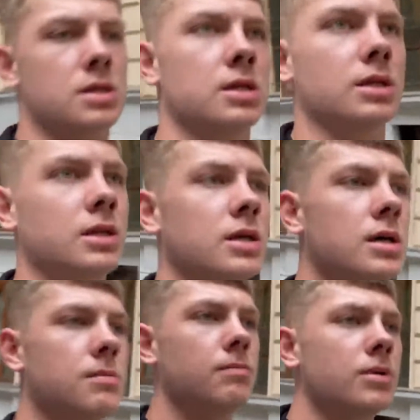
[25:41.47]
And
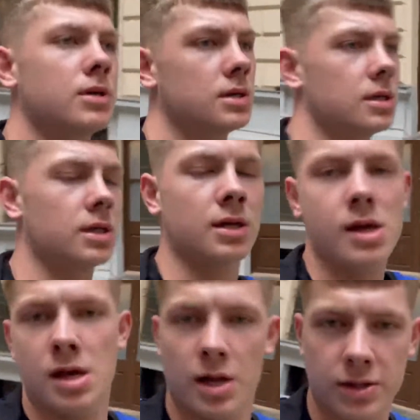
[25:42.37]

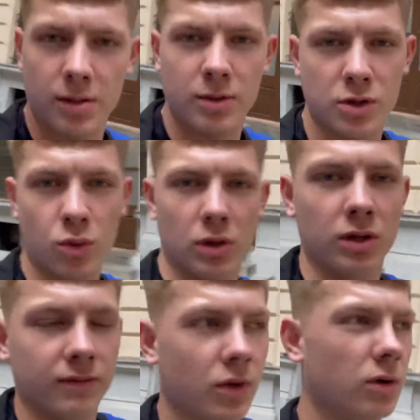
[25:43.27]
I think I'm gonna call it on
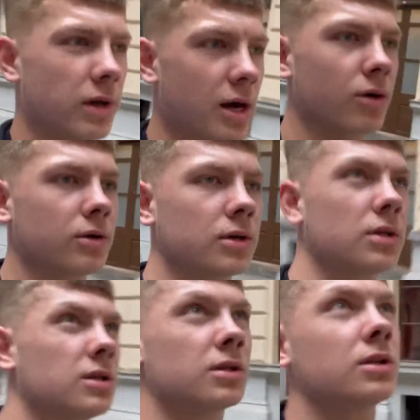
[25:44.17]
the vlog now.
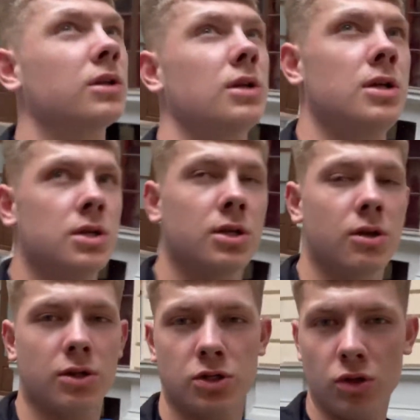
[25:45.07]
You know,
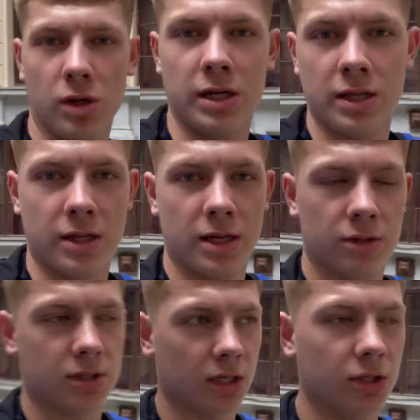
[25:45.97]
there's not anything
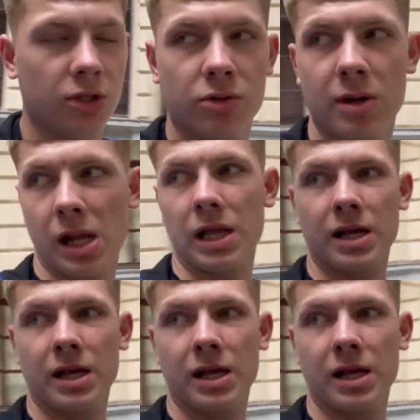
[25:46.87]
else I can do really.